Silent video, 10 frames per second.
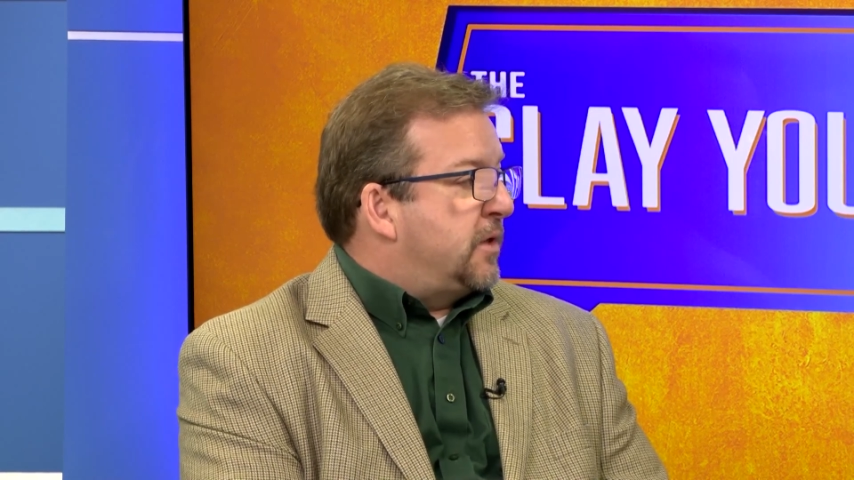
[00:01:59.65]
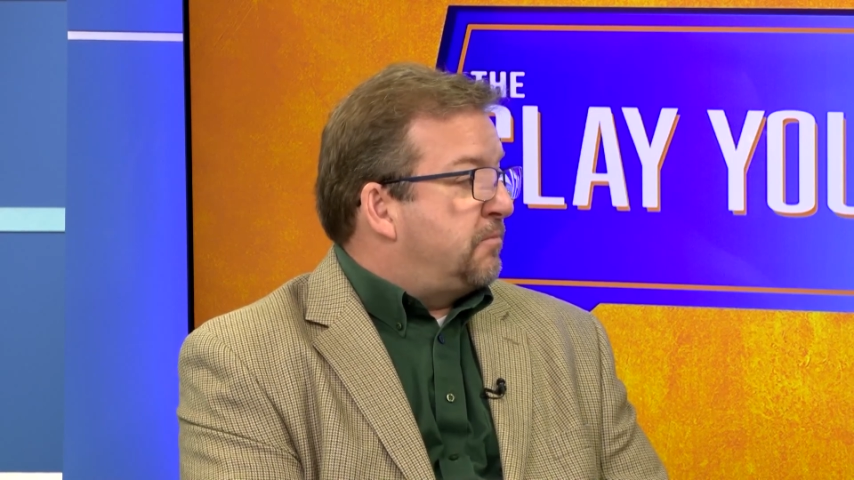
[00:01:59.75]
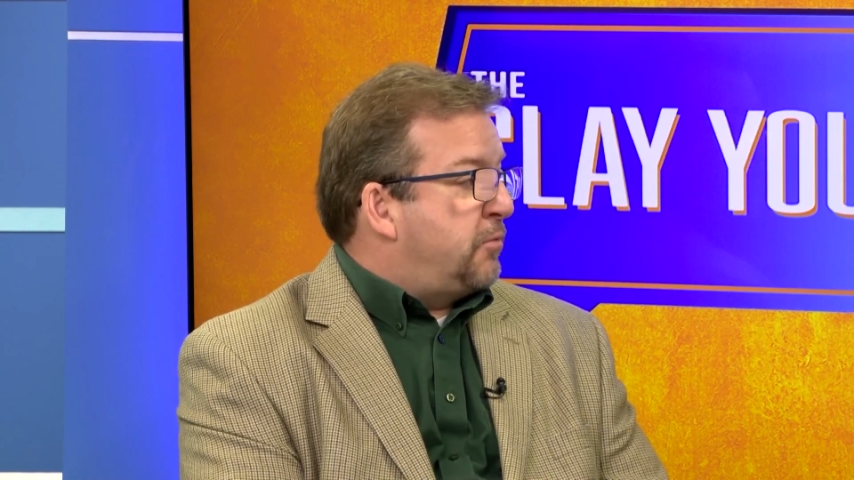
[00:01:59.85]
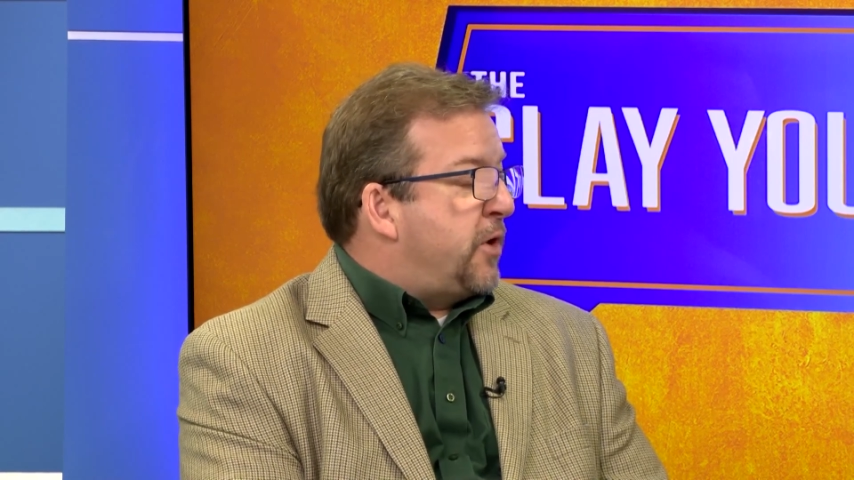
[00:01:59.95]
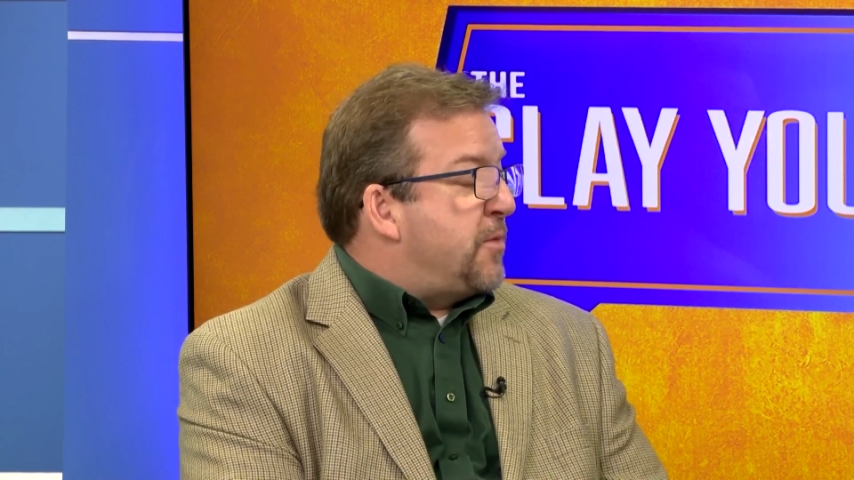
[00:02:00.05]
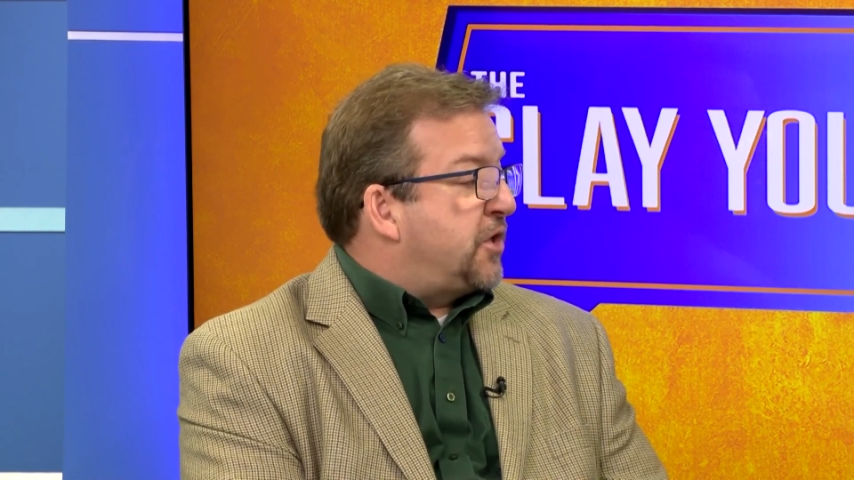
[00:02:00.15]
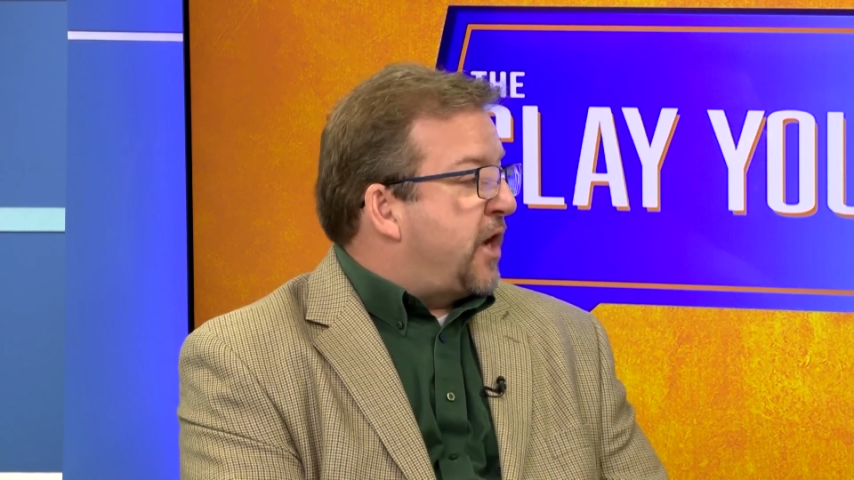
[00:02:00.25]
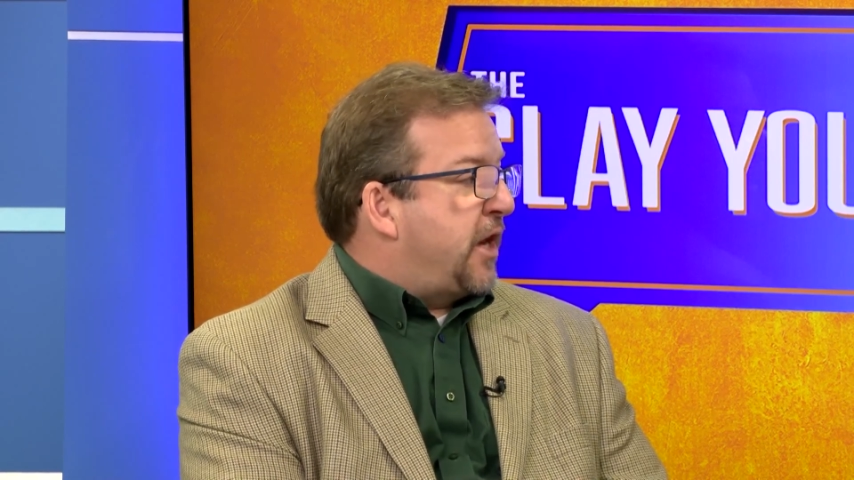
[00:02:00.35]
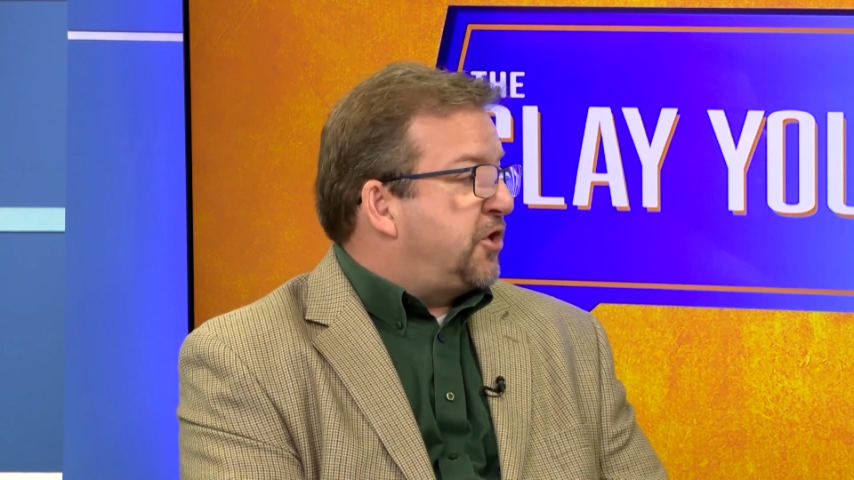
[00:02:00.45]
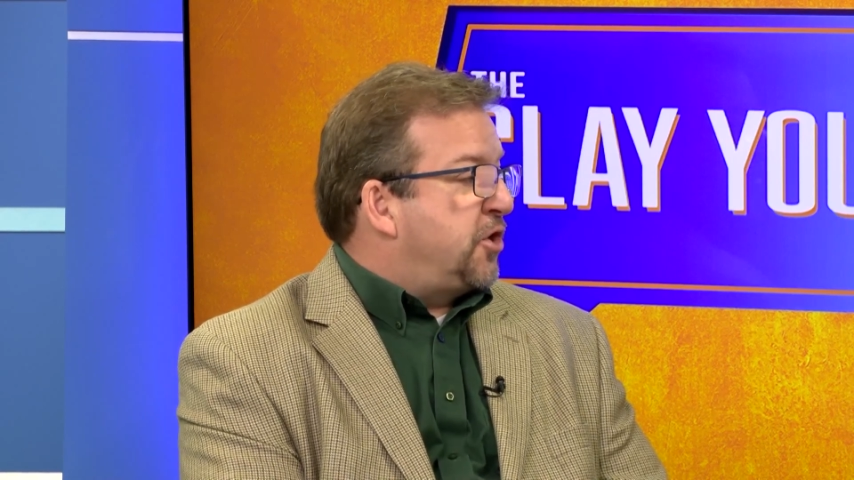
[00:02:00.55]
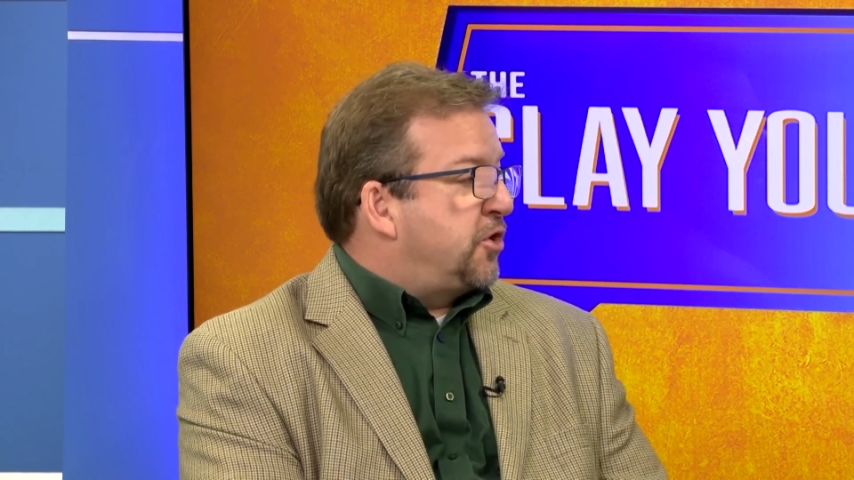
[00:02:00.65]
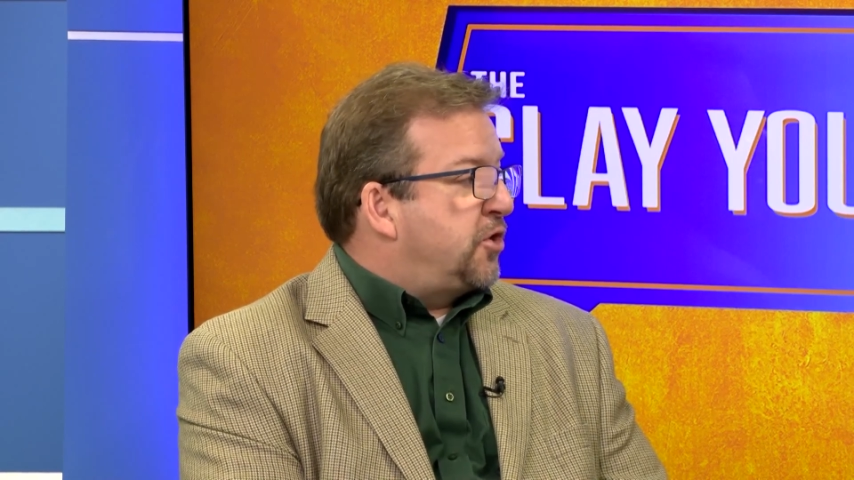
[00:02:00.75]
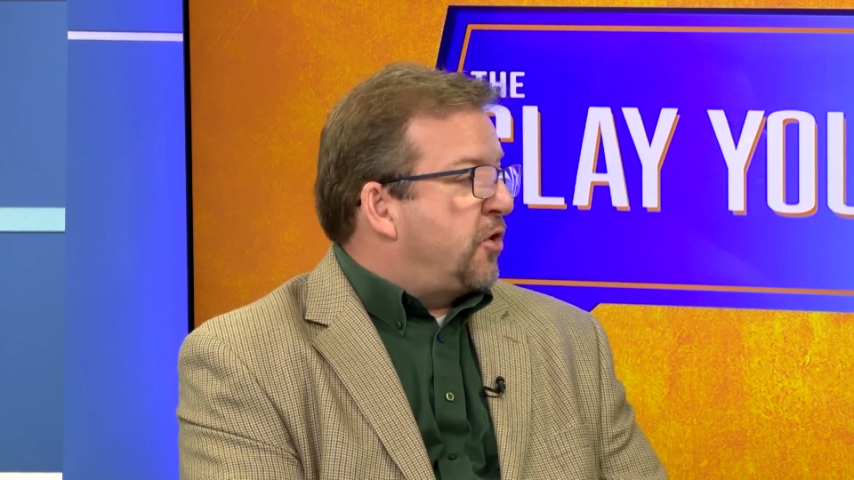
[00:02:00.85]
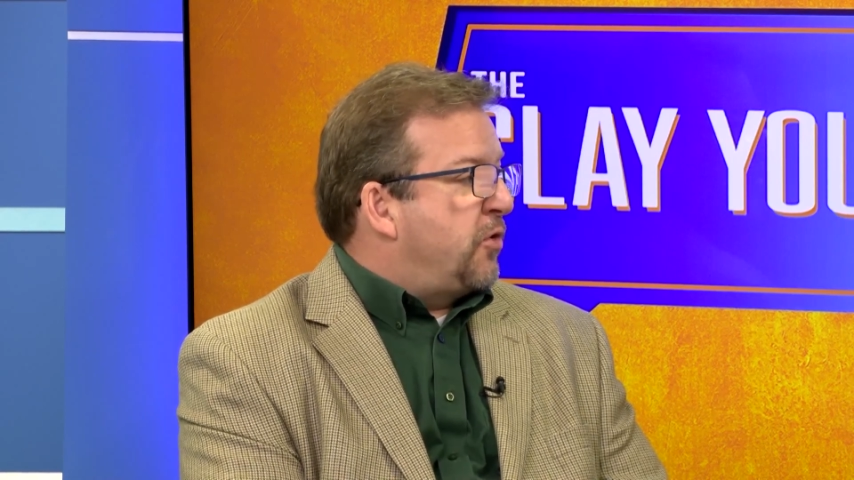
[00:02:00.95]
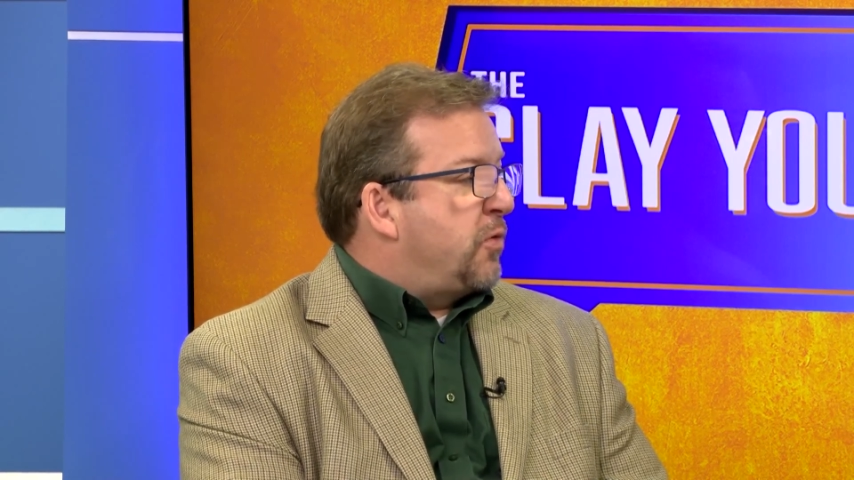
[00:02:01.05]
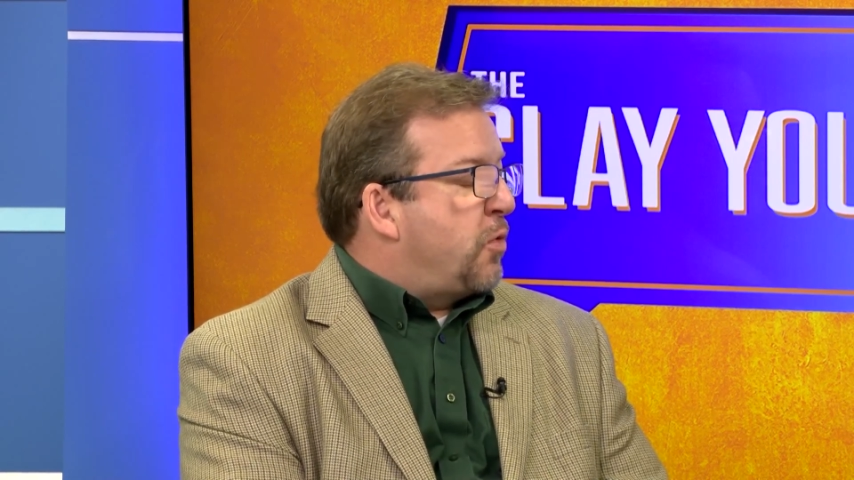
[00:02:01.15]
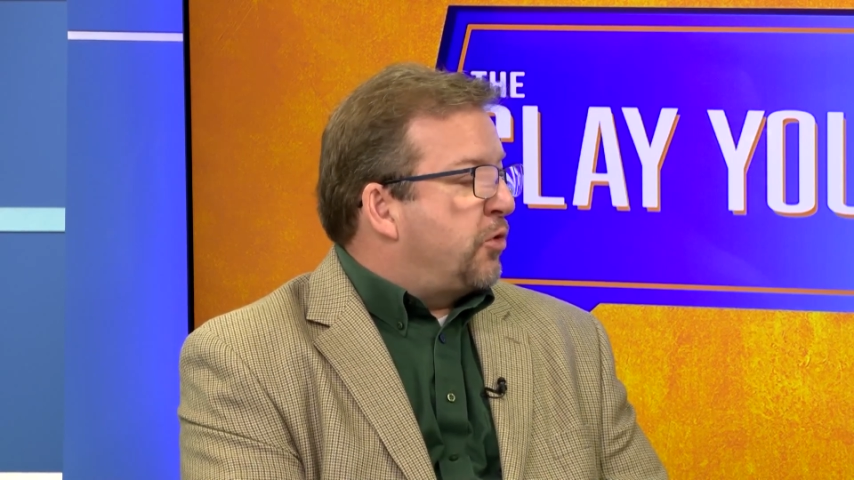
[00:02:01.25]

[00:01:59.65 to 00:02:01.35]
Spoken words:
is pretty much etched in stone and